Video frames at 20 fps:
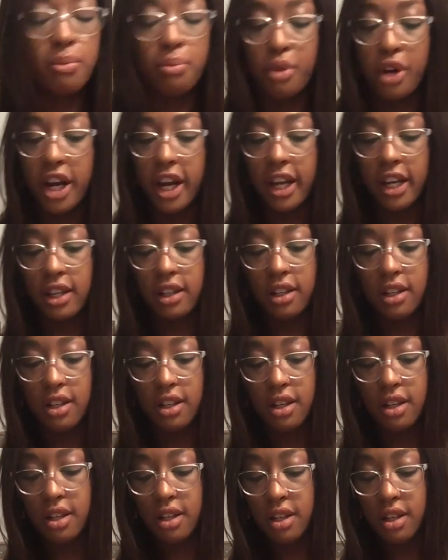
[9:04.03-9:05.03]
a brain.
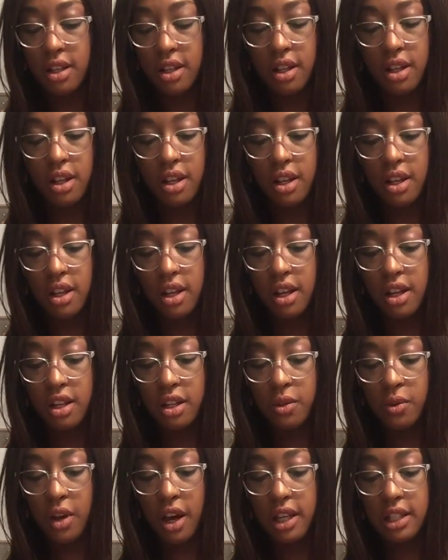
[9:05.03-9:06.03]

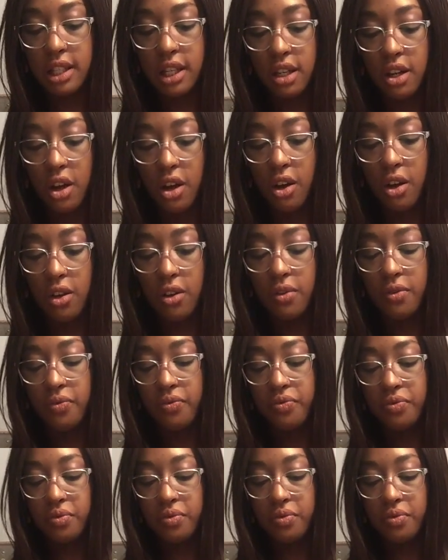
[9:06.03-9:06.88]
You guys can all